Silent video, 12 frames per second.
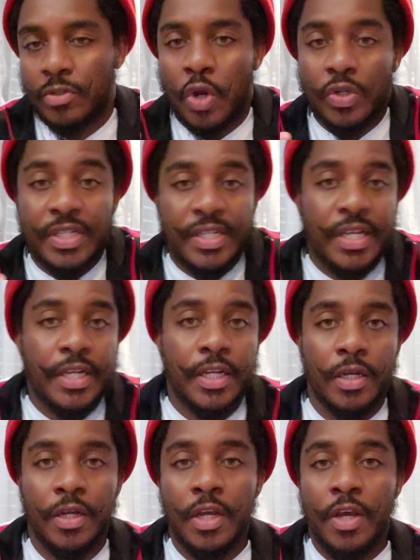
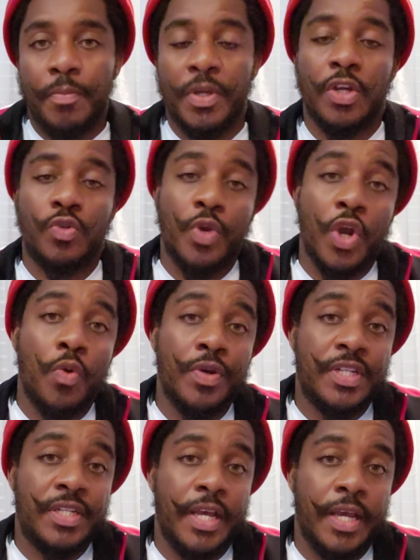consider, because we
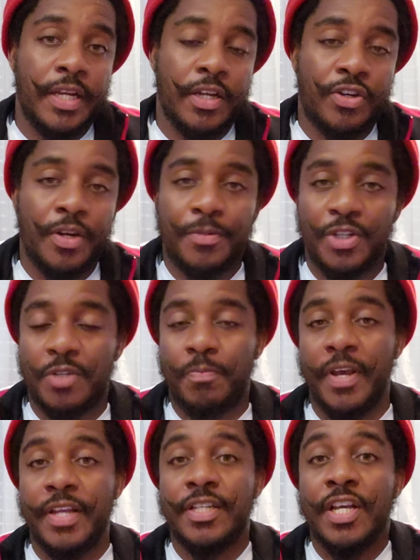always say in the crypto
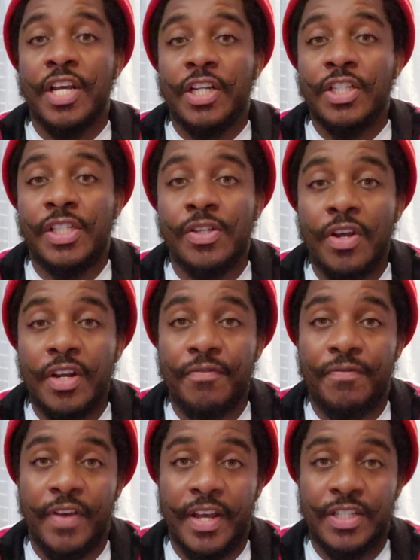space, do not
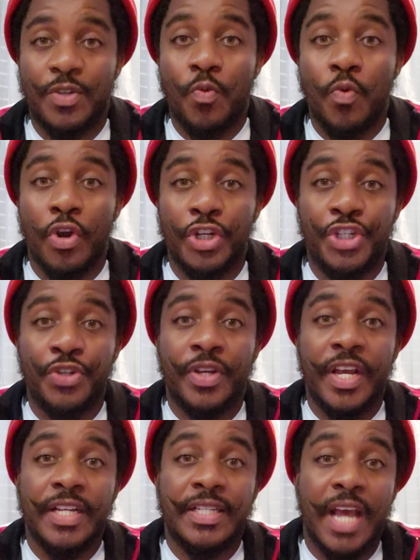invest what you
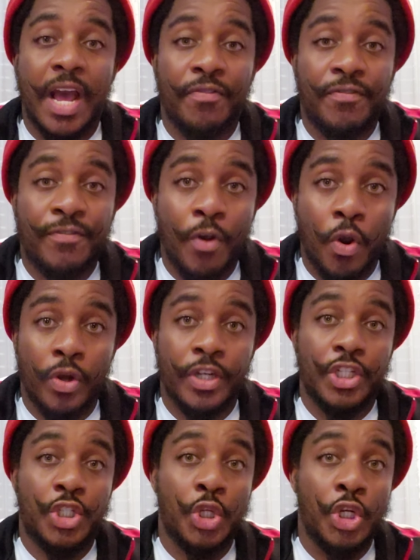can't
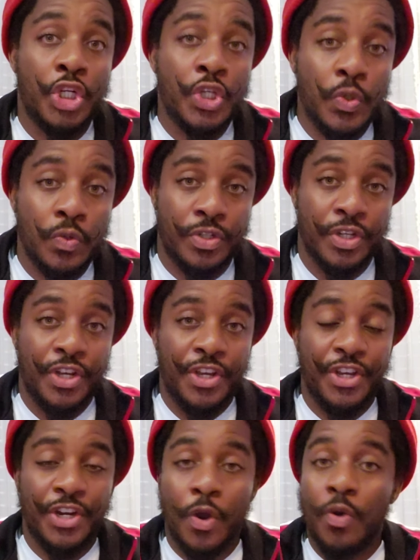afford to lose.
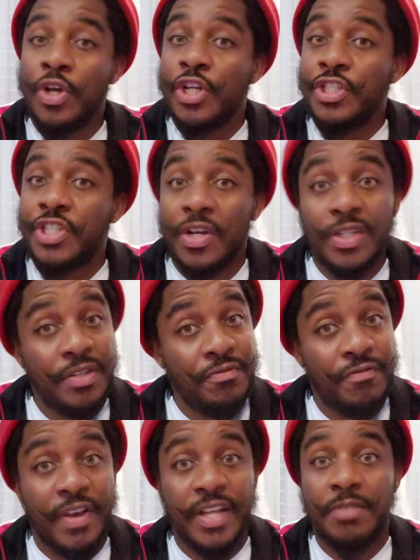Don't
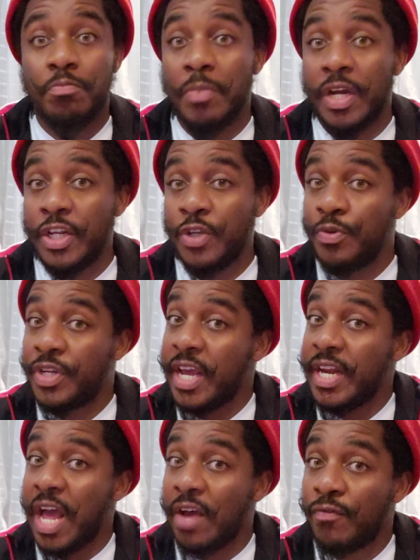invest money you
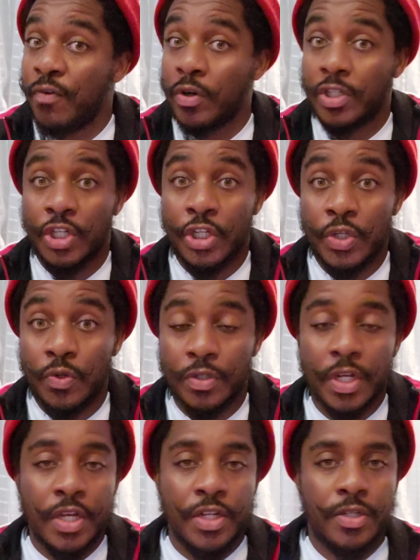can't afford to lose.
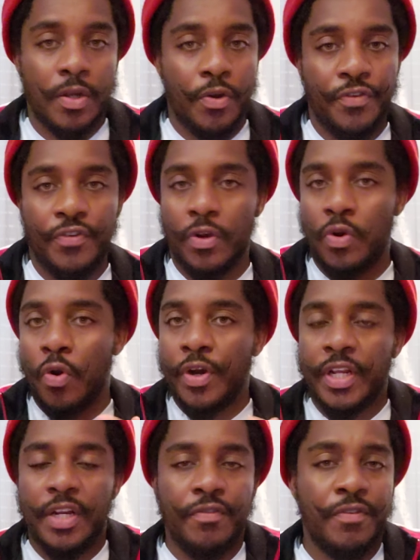So if you're going
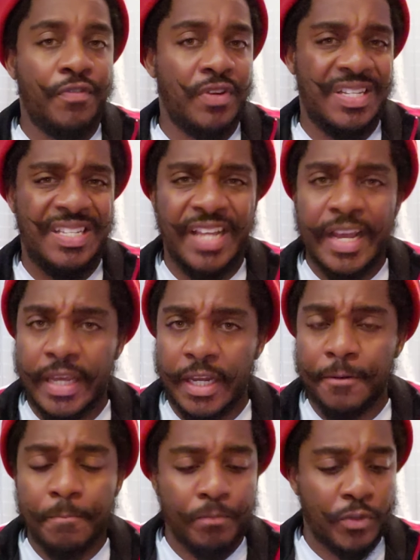in even for the
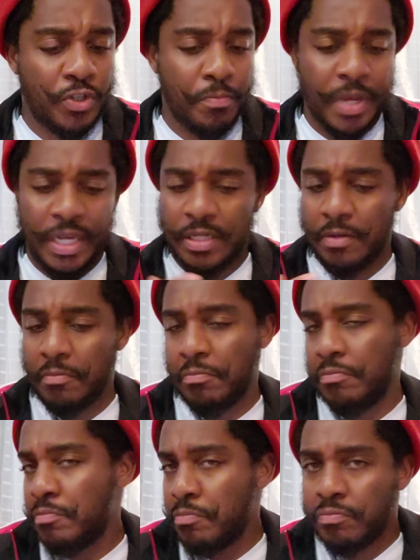staking to make
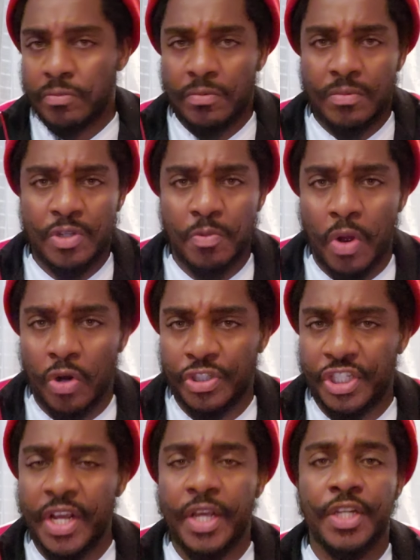some small
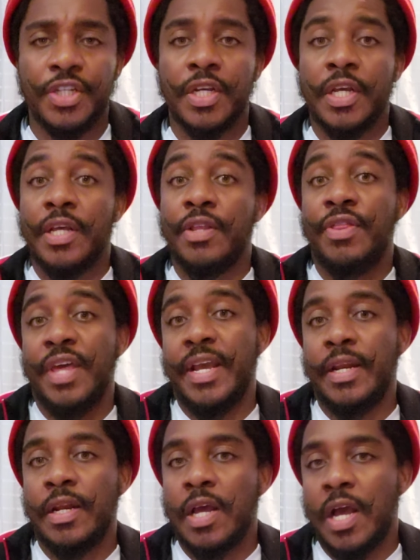change,
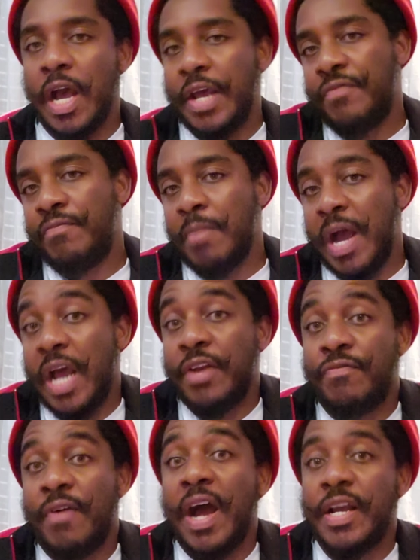then my
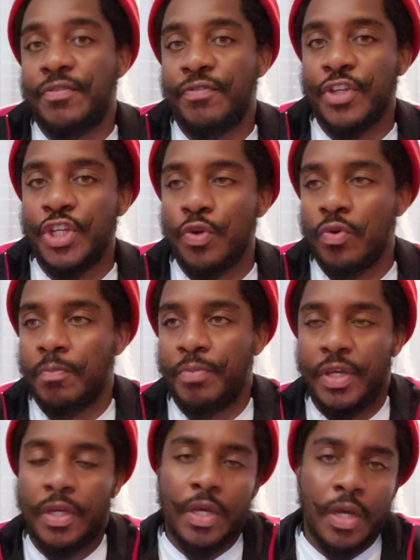advice for you would
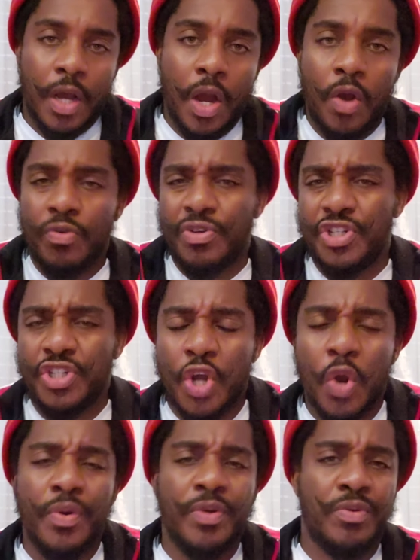be, oh, you should
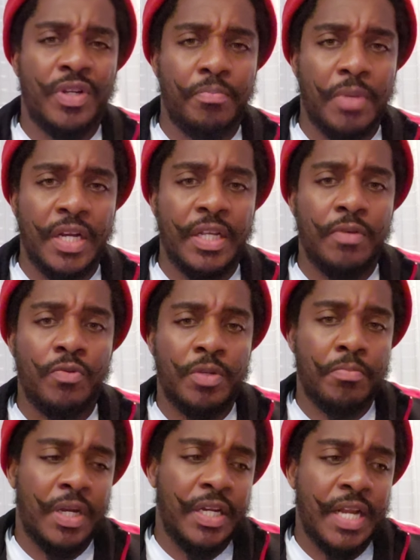go in with
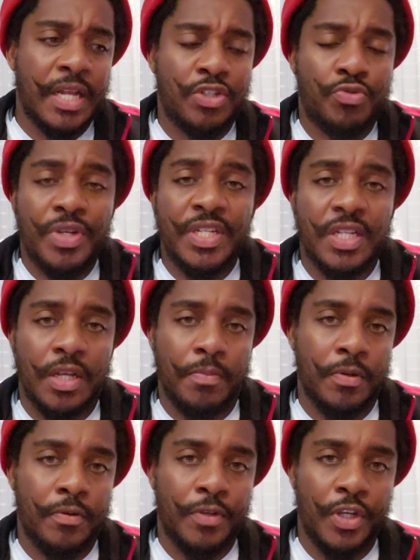money that's
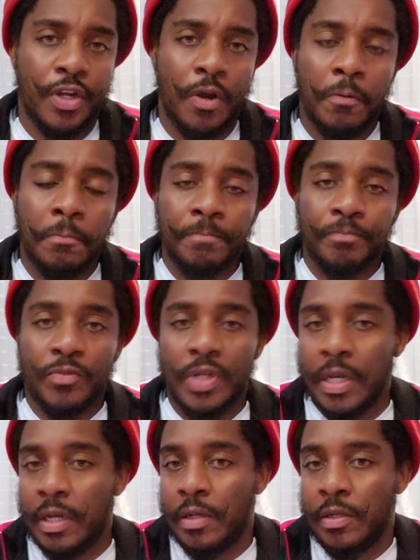reasonable.
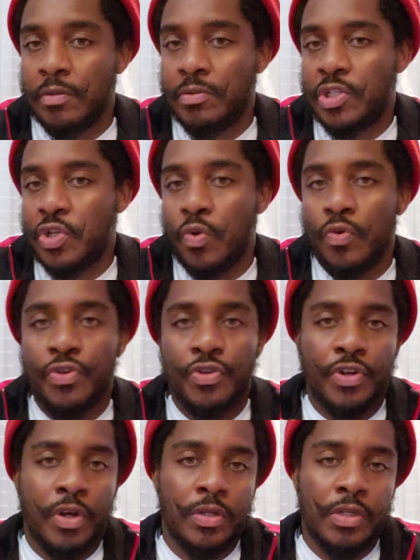so you
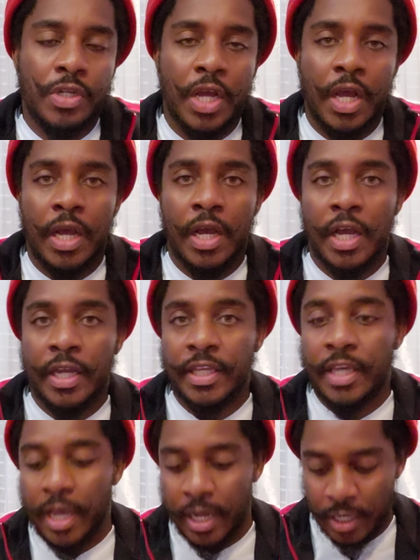don't
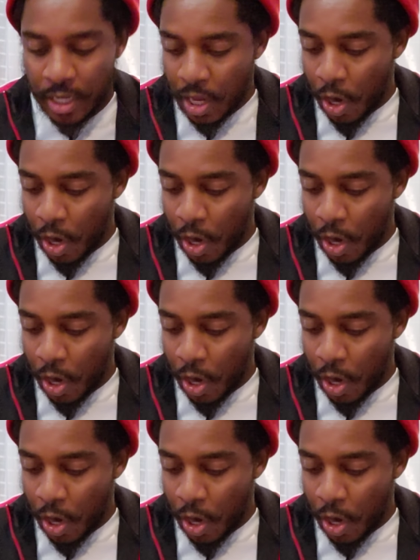get